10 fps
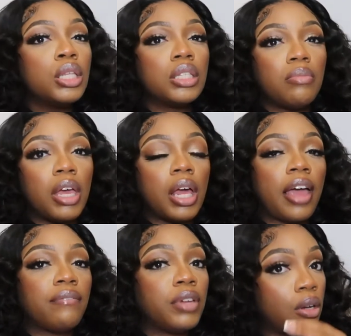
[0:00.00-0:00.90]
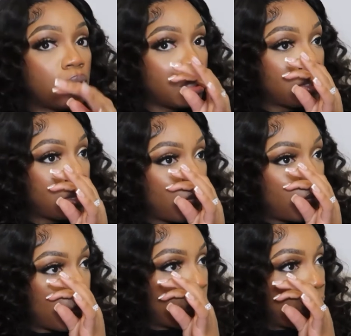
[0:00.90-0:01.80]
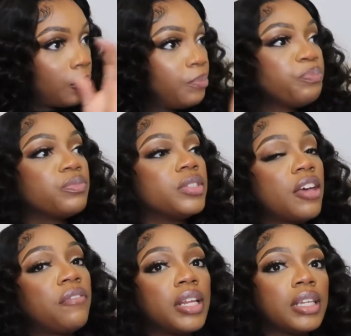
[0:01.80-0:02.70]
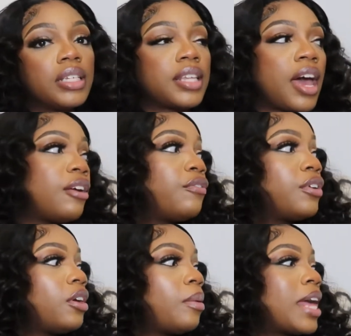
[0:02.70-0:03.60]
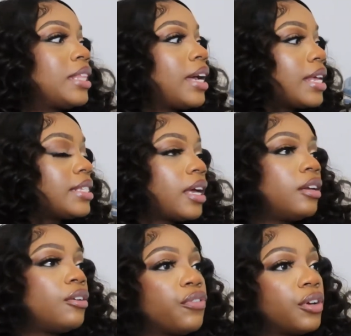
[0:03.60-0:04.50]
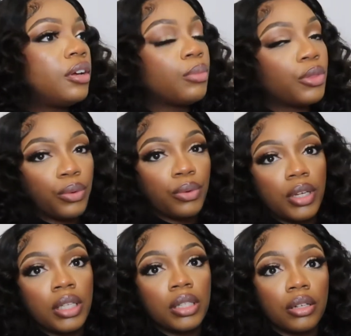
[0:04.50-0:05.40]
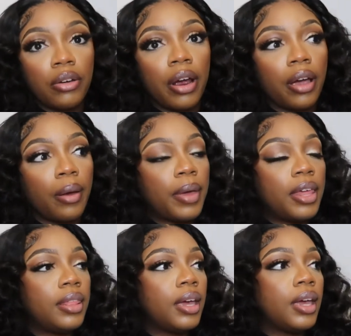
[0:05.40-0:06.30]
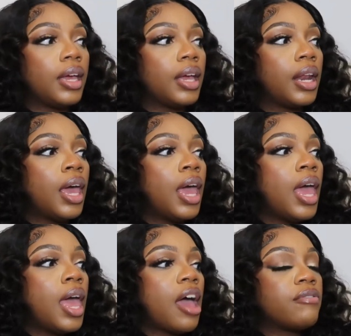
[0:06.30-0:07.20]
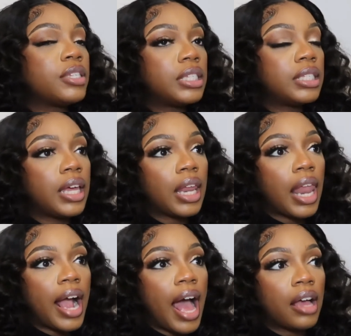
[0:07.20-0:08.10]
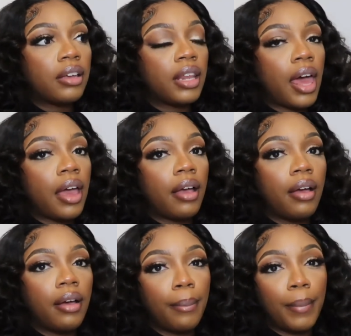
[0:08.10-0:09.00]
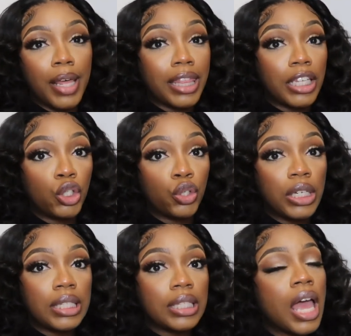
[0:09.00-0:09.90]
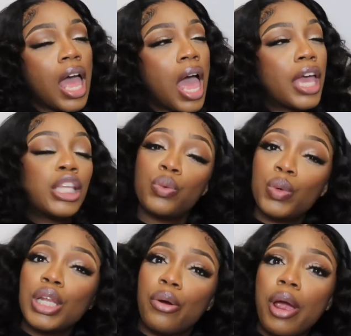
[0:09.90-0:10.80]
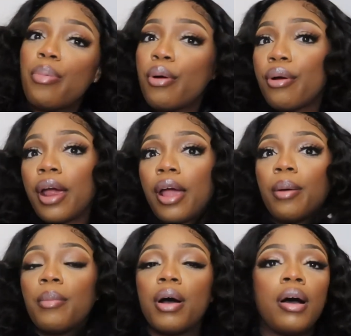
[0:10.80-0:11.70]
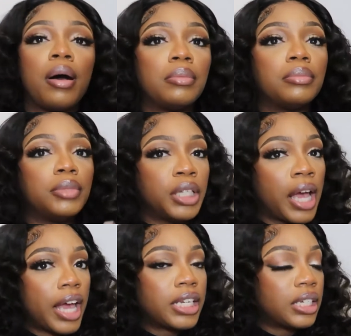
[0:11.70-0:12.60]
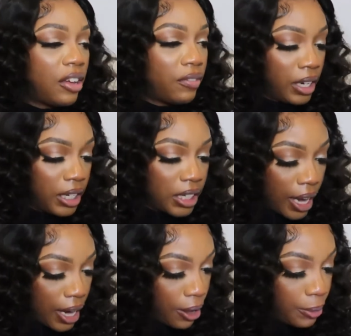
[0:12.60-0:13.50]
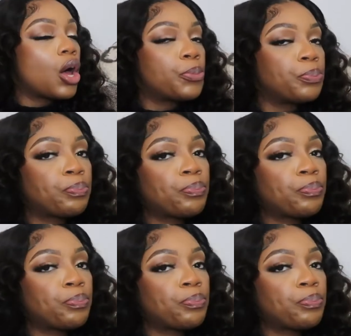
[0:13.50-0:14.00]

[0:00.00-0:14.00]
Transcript: to make like videos and stuff for definitely sign up for them i think i signed up for them through instagram and then ever since then like i'll get like monthly treats it's a really great program um you guys should definitely check it out